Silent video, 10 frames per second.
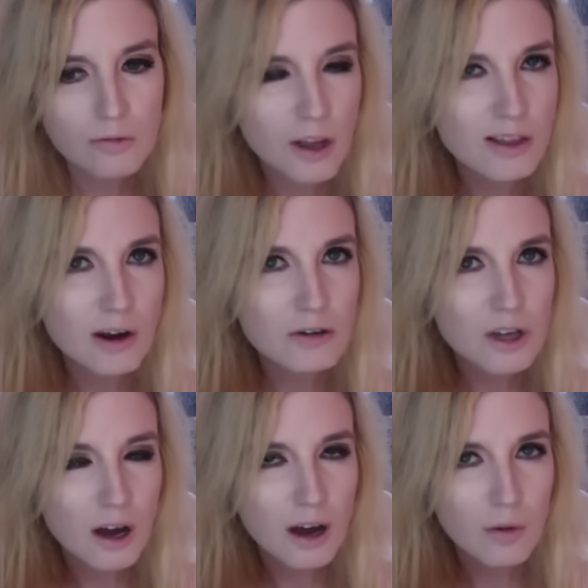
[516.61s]
Like there's
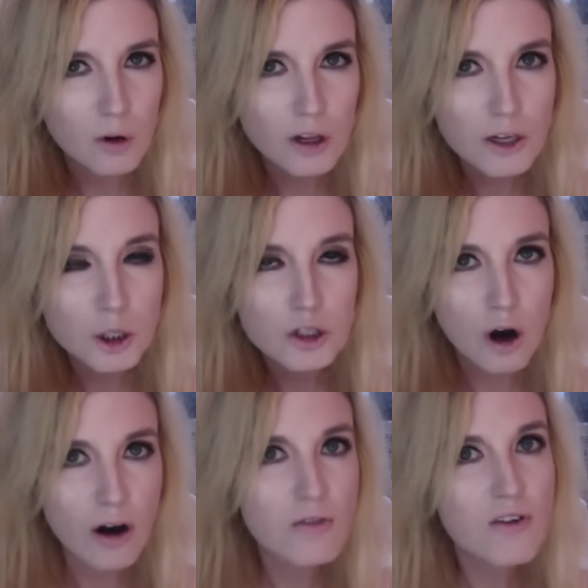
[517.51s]
a religious
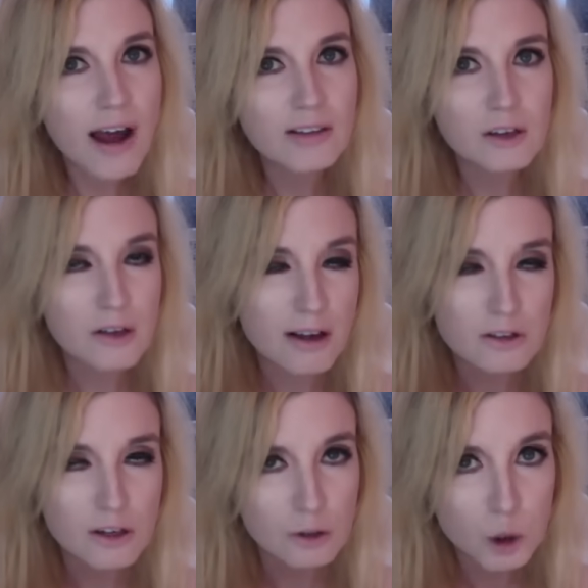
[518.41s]
artifact that
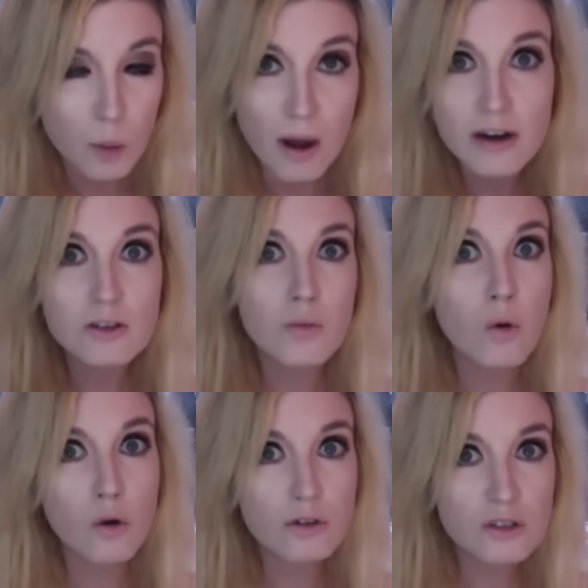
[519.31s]
has tremendous
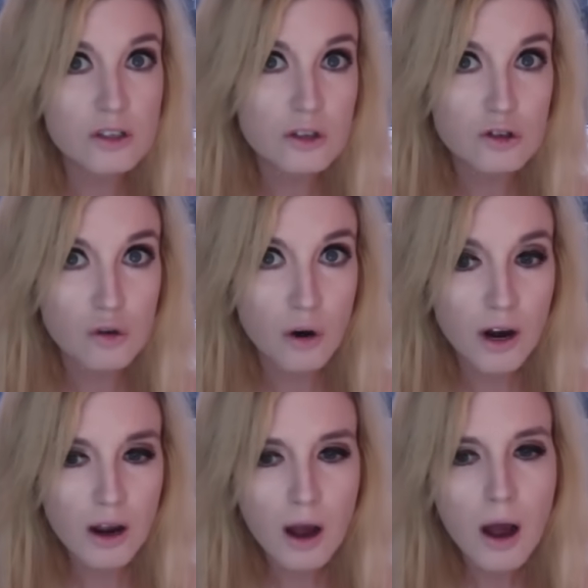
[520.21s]
importance in the
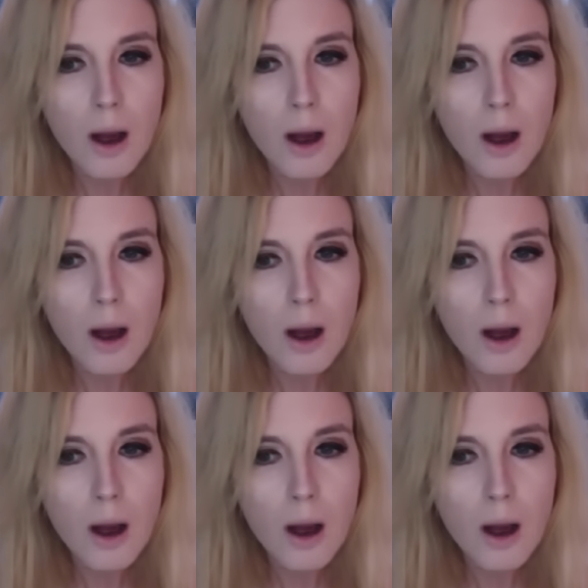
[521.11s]
story,